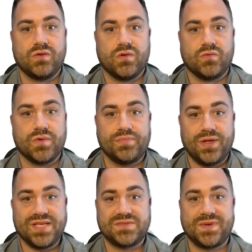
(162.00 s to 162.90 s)

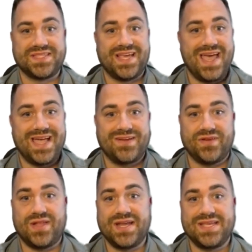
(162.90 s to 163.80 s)
replaced. But it's a heck of a
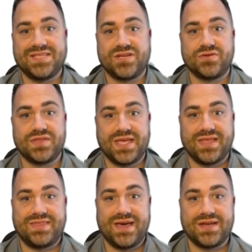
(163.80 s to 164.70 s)
lot easier to
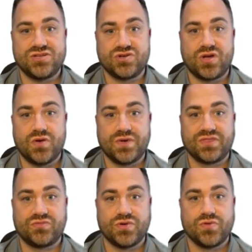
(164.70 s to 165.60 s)
get that as you're going
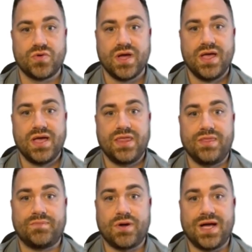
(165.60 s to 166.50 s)
through the
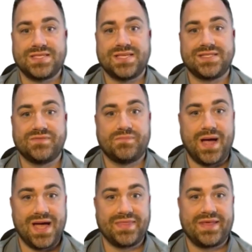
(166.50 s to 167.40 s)
process of
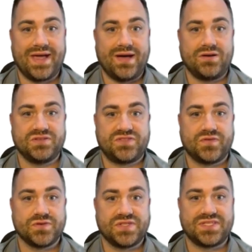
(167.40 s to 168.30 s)
buying that house
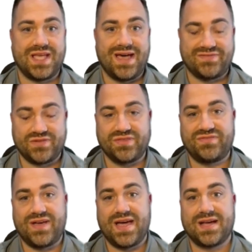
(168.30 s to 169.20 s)
versus after the
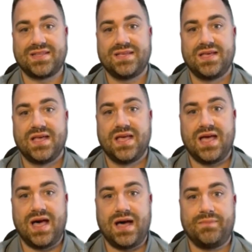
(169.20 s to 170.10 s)
fact,
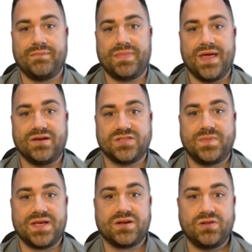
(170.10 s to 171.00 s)
the house
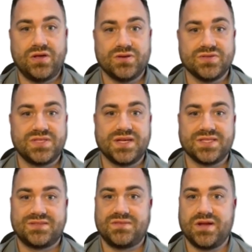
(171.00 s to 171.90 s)
being closed, and
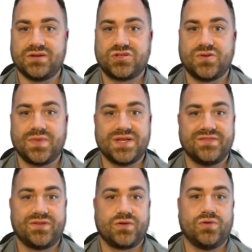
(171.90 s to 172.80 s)
it's extremely
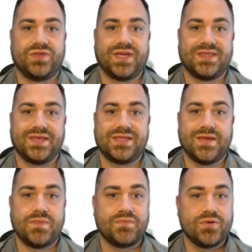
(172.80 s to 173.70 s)
difficult to get that
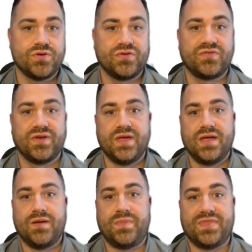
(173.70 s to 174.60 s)
type of proof.
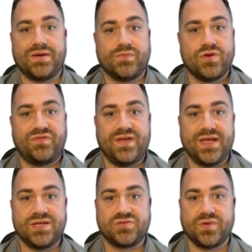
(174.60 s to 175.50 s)
But that roof
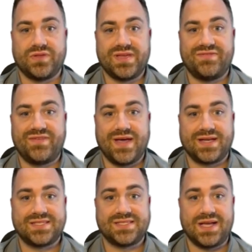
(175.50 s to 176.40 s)
age really
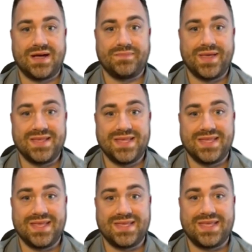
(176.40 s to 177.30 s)
affects,
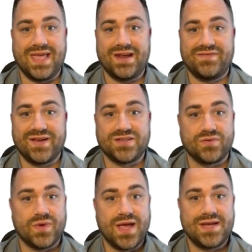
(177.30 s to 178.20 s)
it can affect your
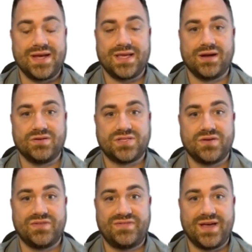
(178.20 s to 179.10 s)
rate, and it can
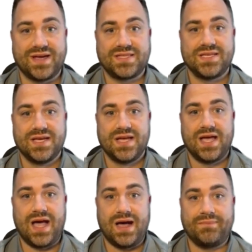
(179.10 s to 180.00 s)
also affect
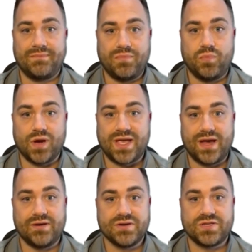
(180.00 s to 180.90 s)
what
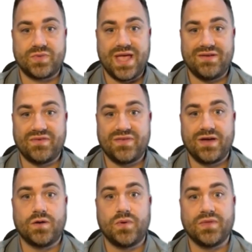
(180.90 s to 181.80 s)
carriers we have
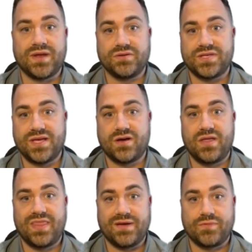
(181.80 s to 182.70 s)
available that'll take
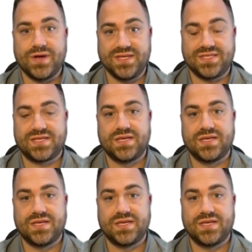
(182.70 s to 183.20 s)
on that risk.